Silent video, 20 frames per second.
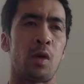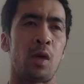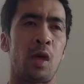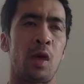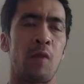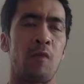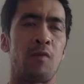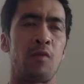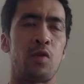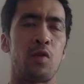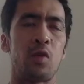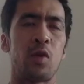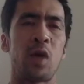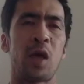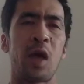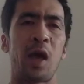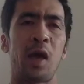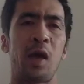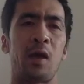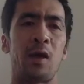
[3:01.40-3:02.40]
if you
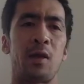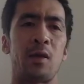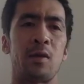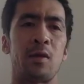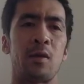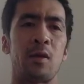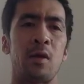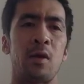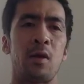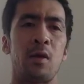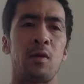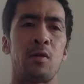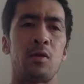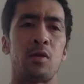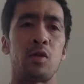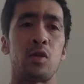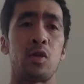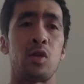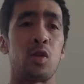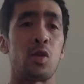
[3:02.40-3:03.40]
can
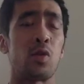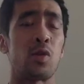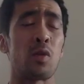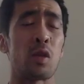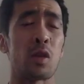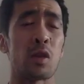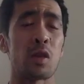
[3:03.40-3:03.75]
do the